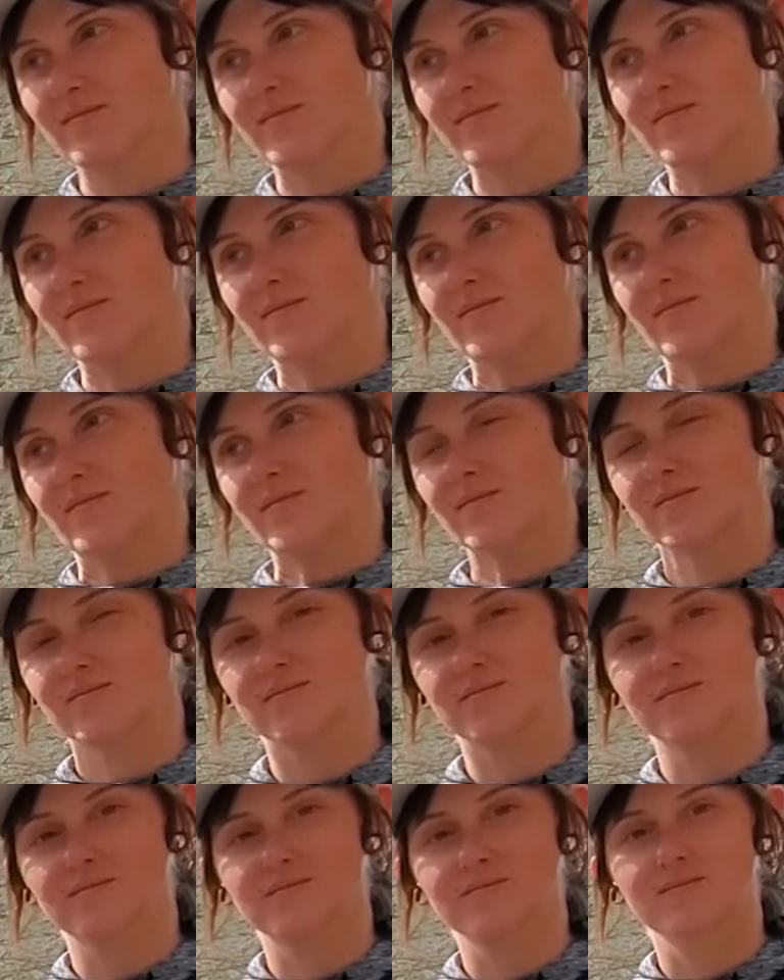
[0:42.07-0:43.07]

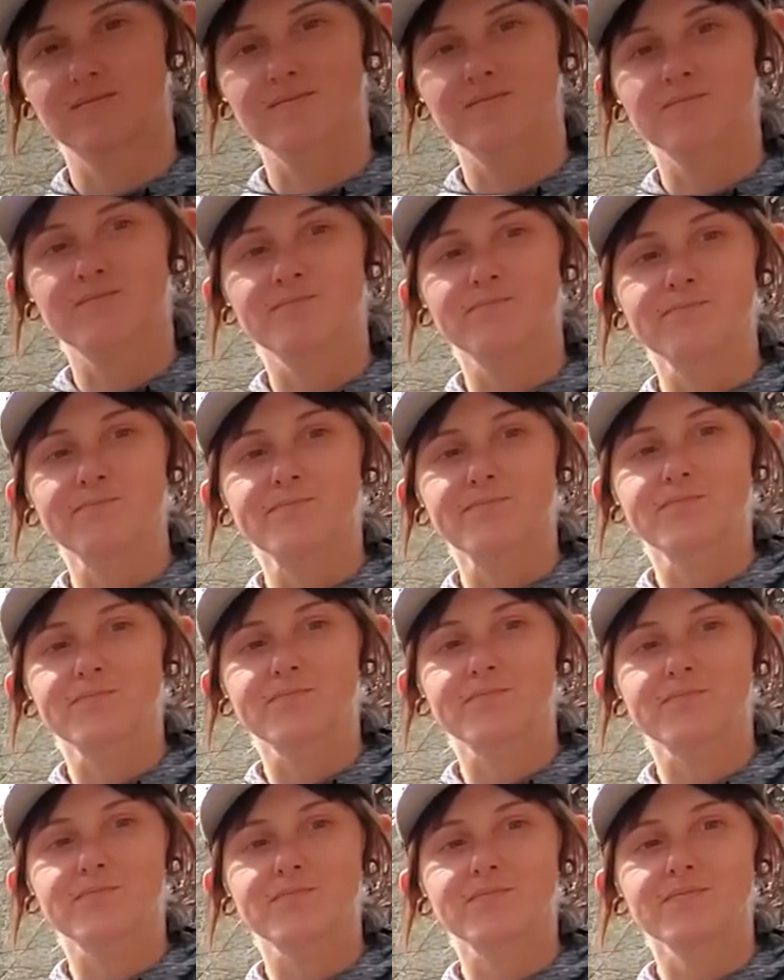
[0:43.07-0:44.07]

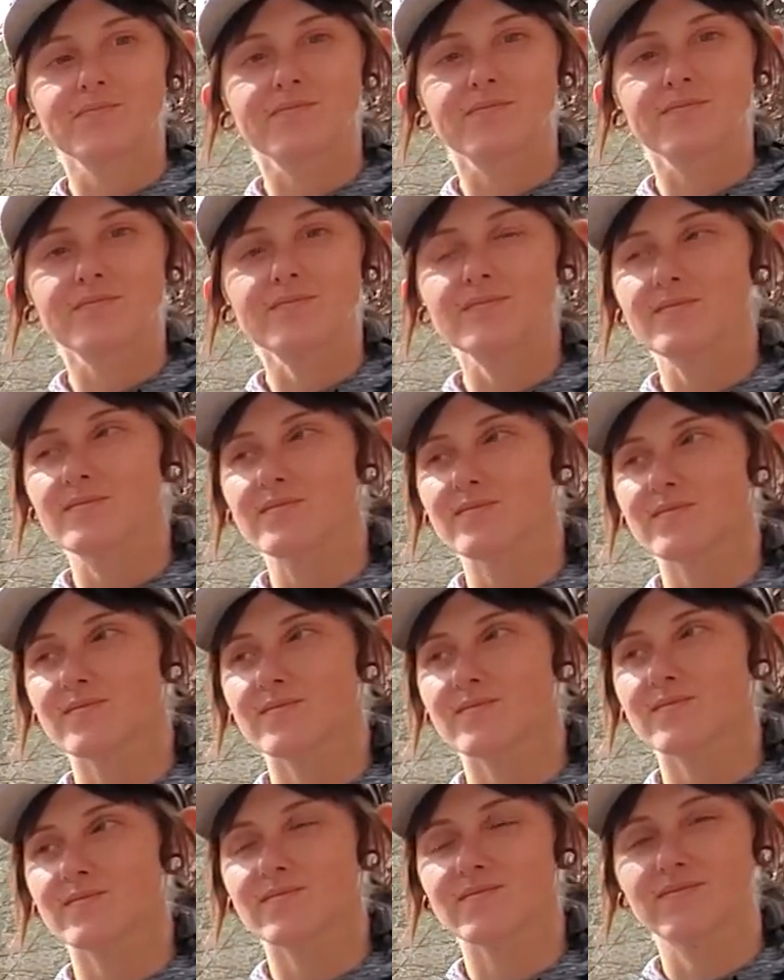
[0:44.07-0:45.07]

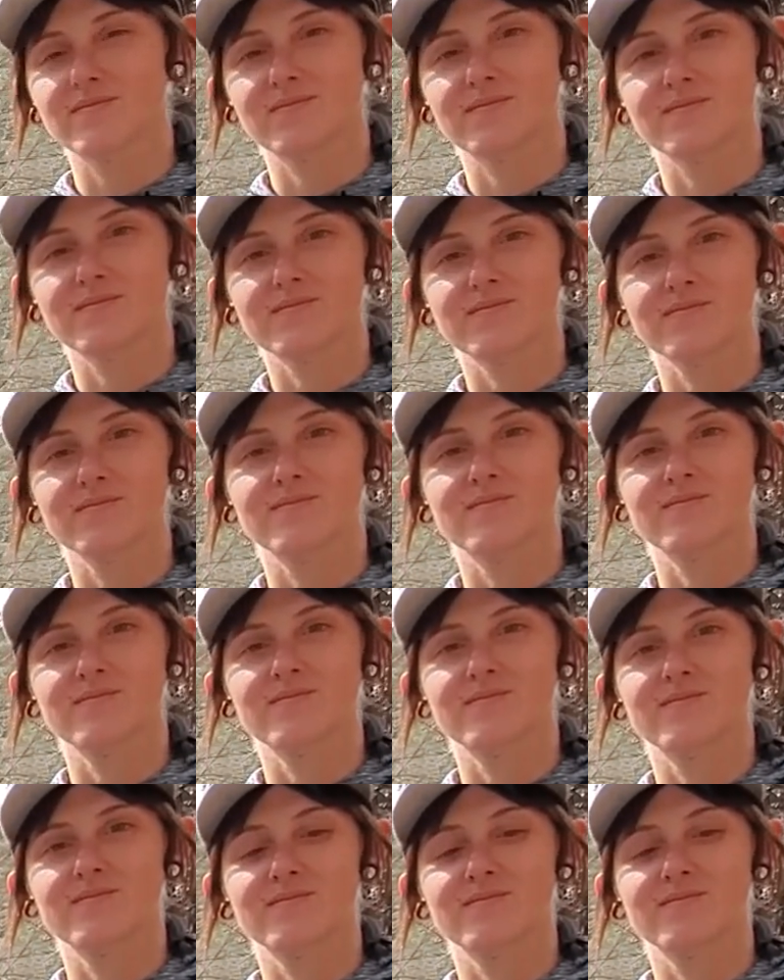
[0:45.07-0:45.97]
This person isn't speaking.